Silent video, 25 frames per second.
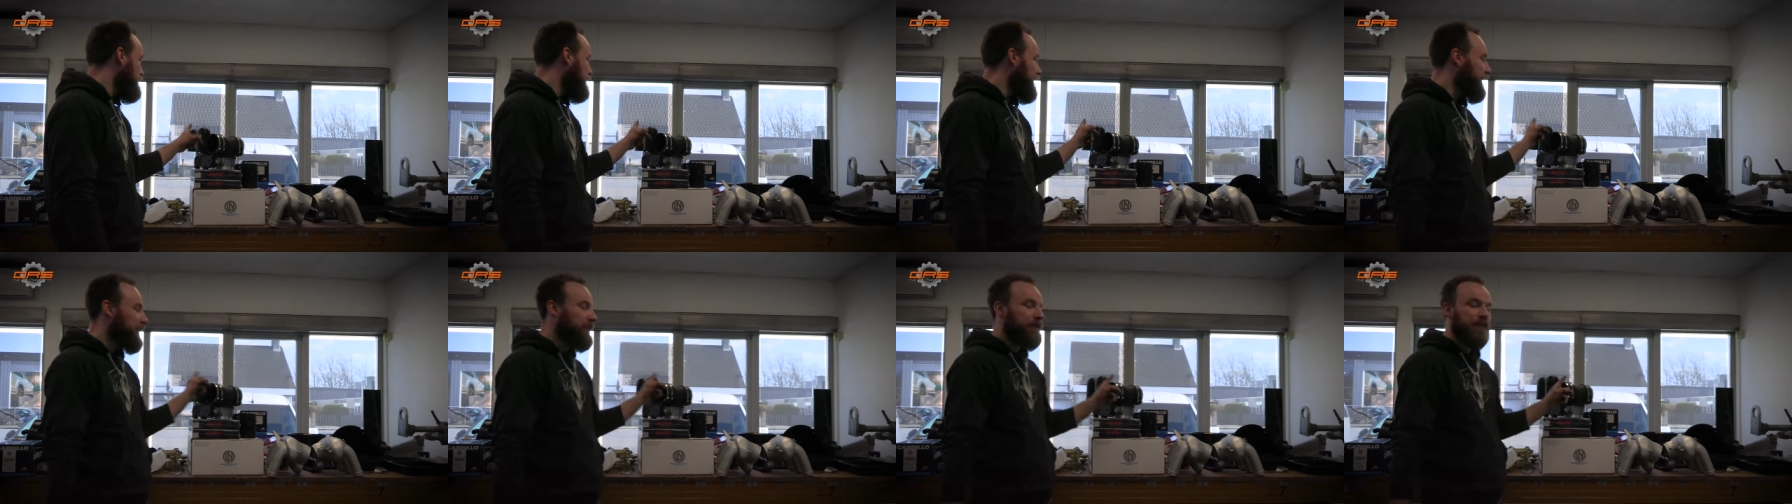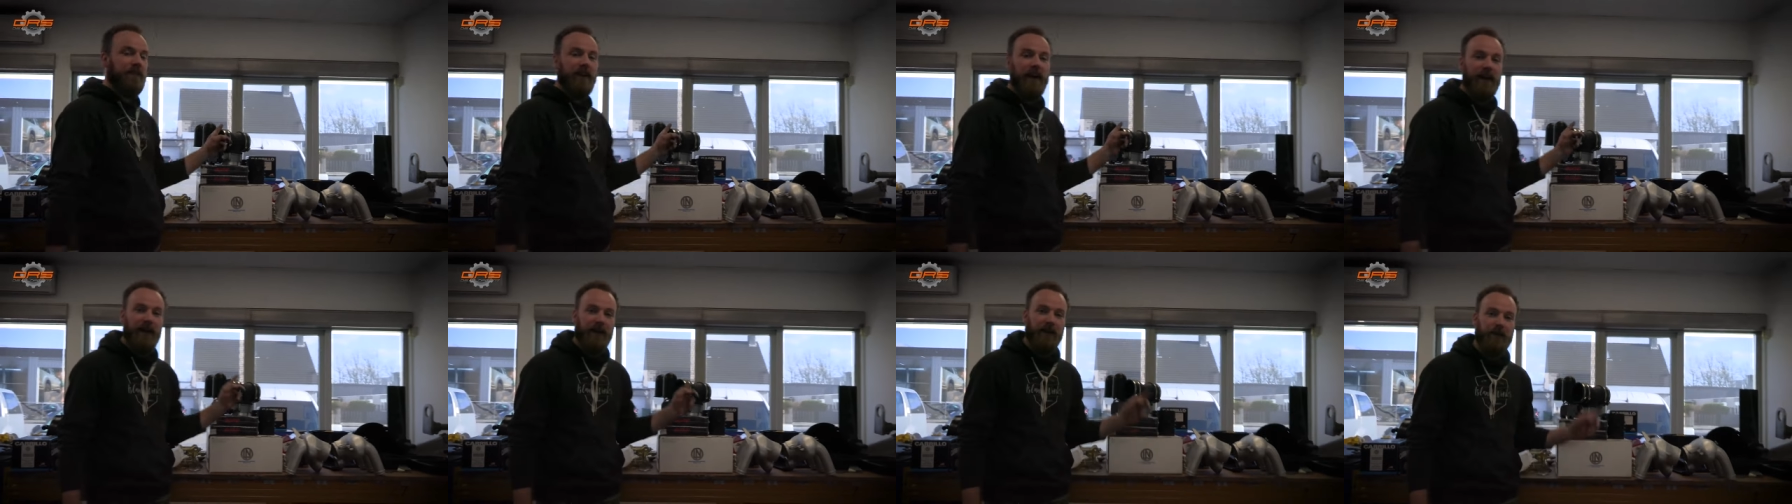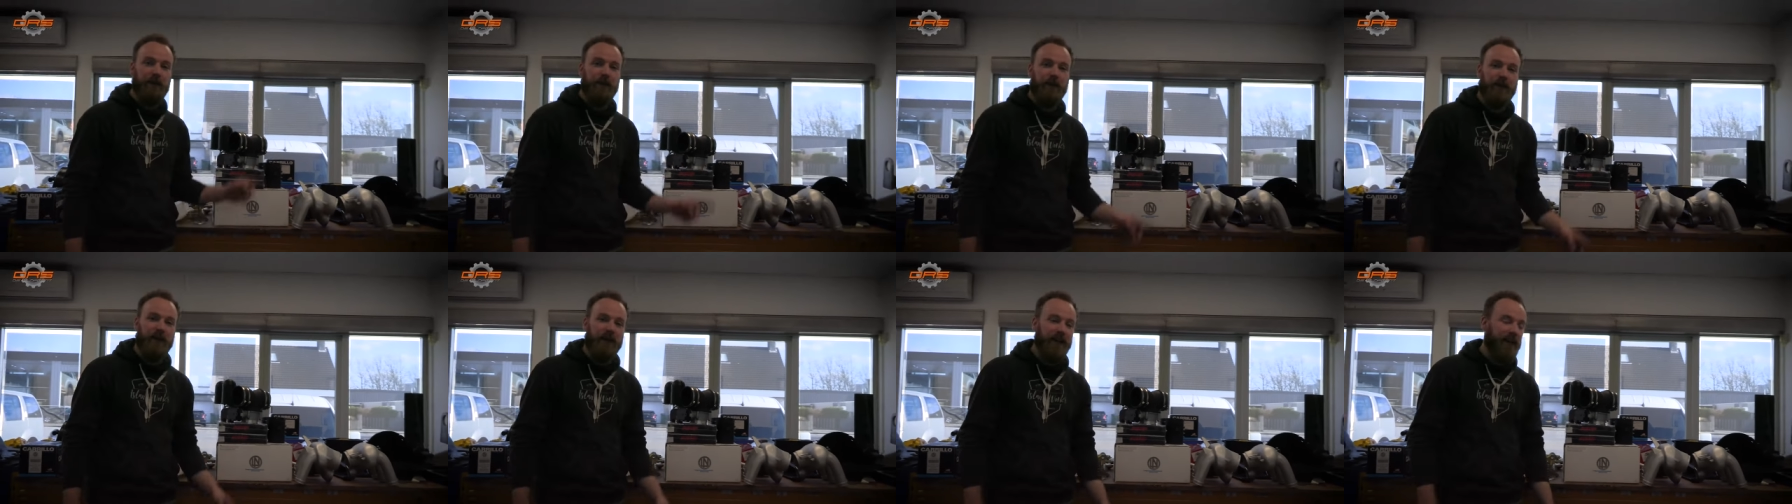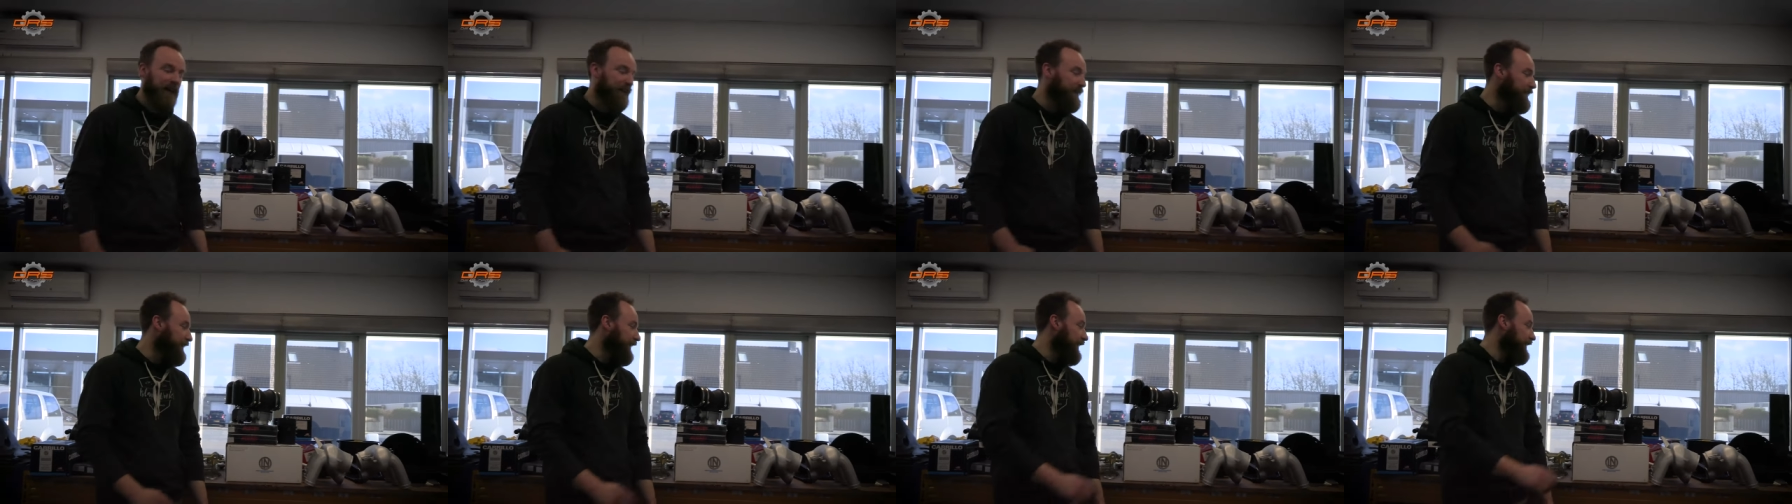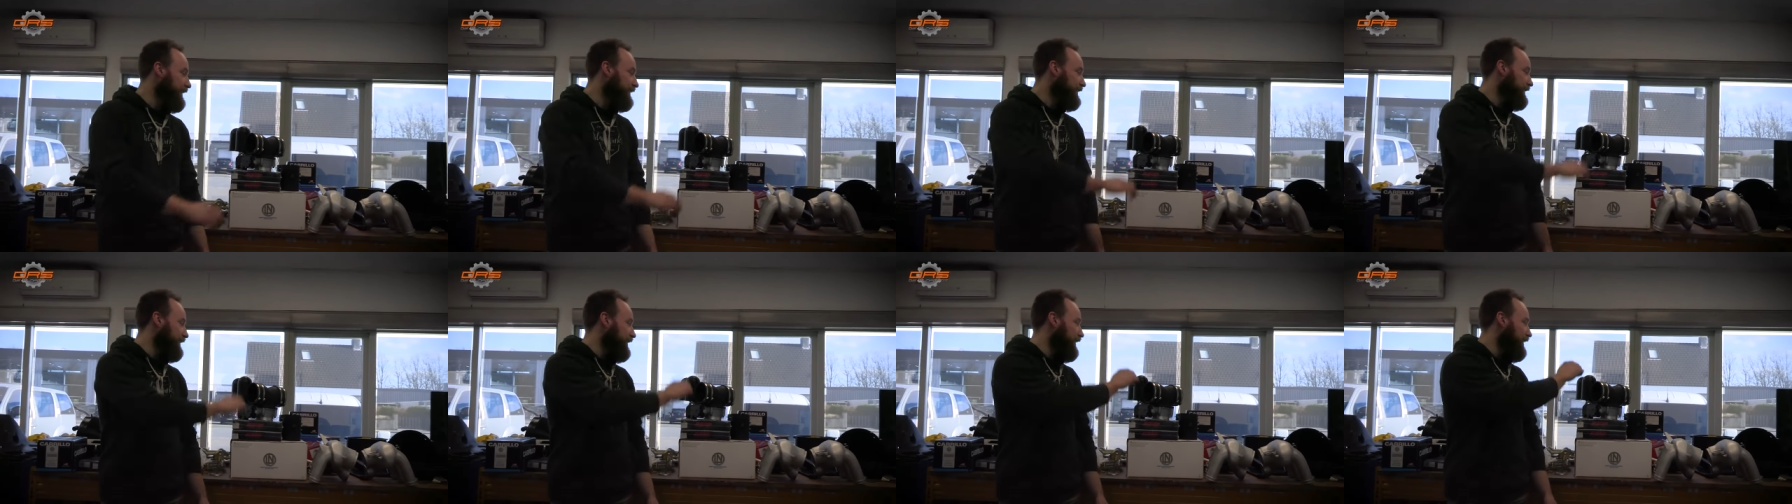fan of island work intakes.